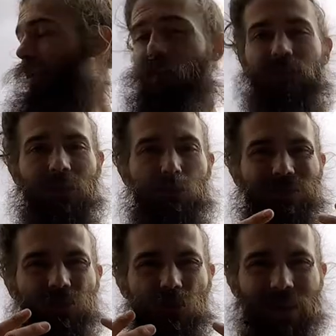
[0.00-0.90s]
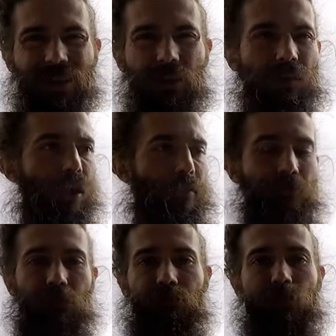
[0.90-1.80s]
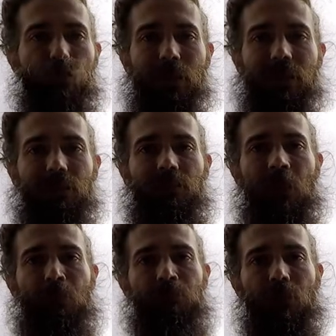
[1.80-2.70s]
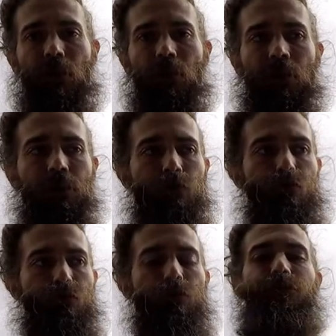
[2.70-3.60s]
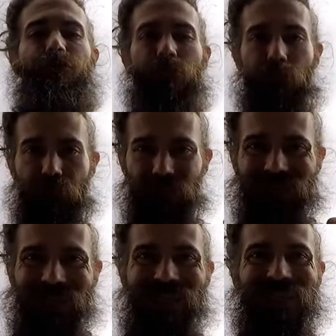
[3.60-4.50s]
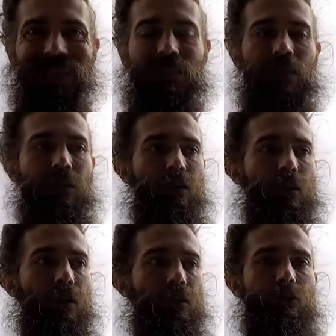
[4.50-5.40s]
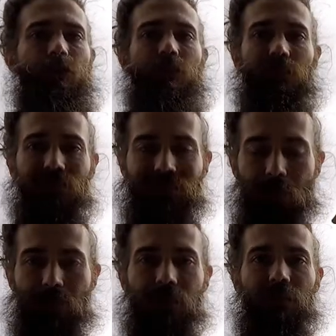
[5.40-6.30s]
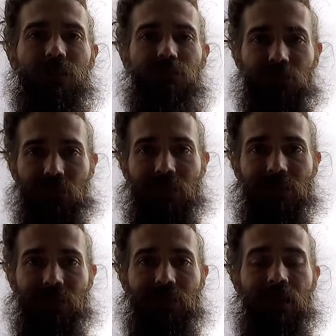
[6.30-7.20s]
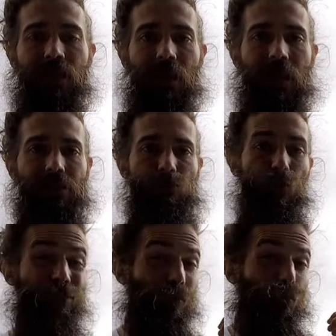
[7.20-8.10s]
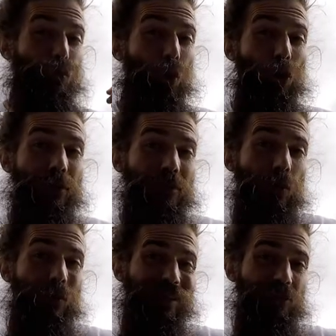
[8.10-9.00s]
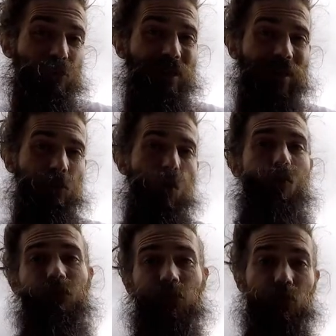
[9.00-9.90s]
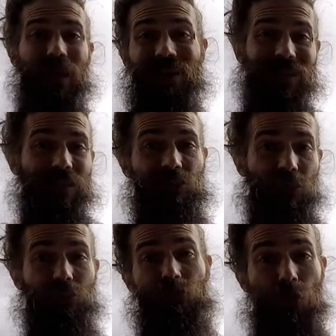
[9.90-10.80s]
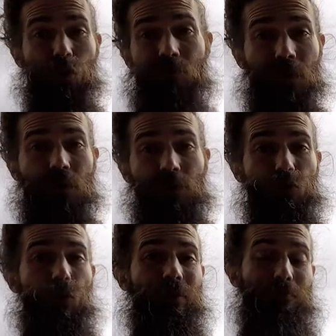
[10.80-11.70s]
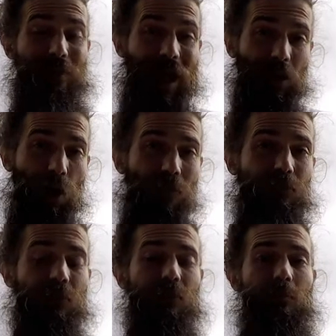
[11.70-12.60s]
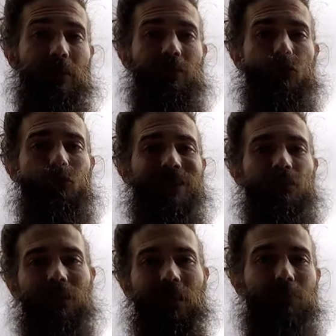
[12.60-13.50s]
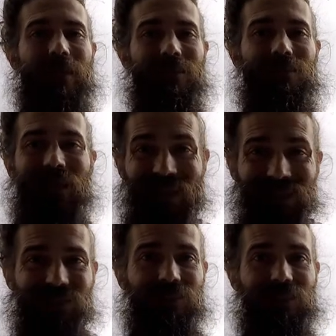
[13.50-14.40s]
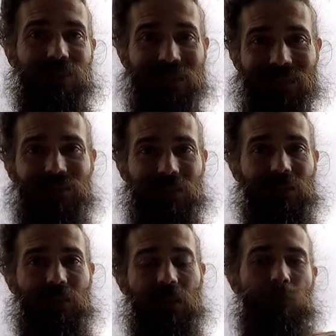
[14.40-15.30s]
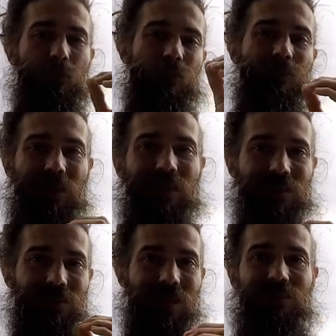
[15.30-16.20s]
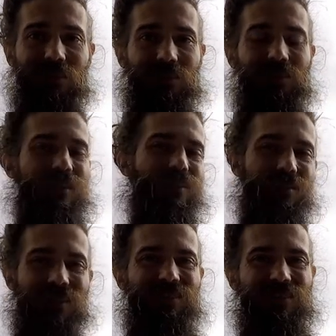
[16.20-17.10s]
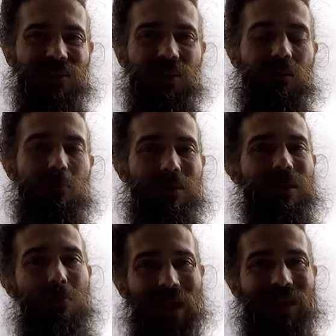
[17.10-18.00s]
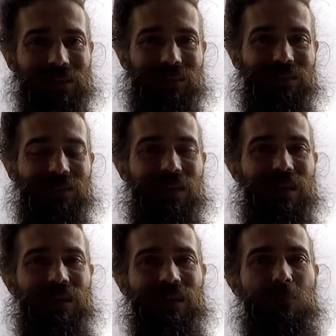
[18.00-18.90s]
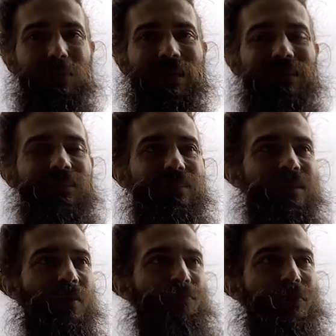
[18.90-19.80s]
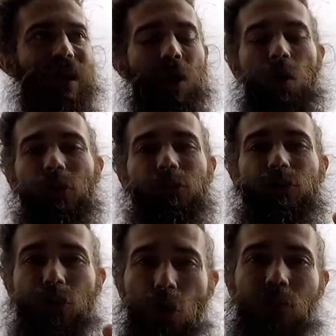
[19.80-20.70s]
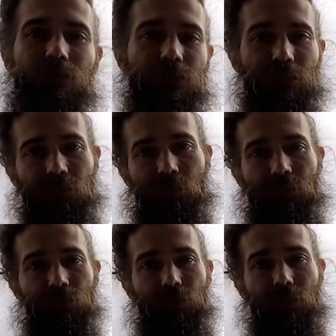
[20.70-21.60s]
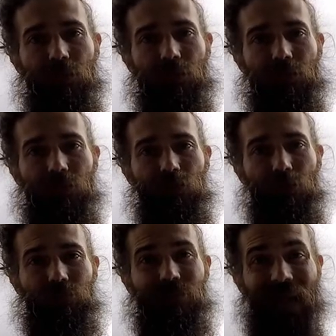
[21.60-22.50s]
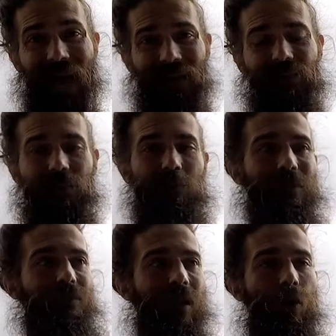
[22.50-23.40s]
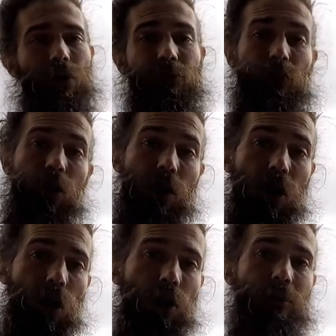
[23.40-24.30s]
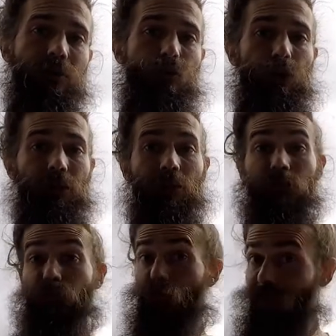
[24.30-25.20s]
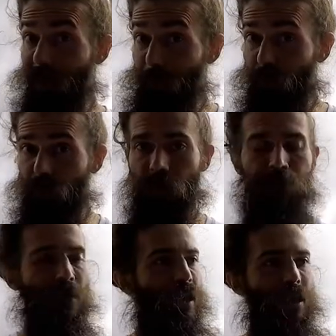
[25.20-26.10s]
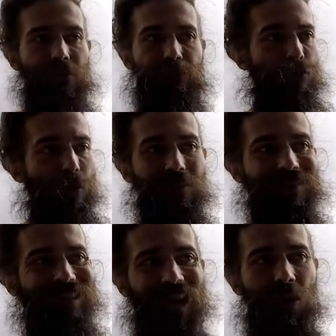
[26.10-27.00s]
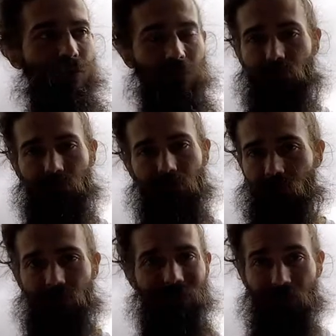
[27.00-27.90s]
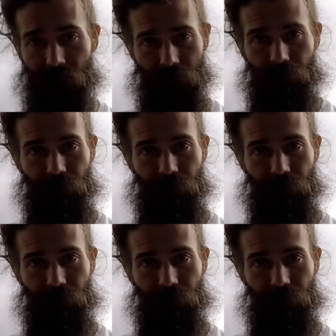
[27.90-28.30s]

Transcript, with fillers: Let's say you've been training a lot for a few weeks, uh, you, you're fatigued uh, you're systemically fatigued and you want to avoid going into that overtraining syndrome you want to back off a little bit you need to keep that intensity easy and when we're saying intensity it doesn't necessarily mean pace it means how hard your nervous system is, is sort of taxed it means how hard your heart is working so for example if you're running downhill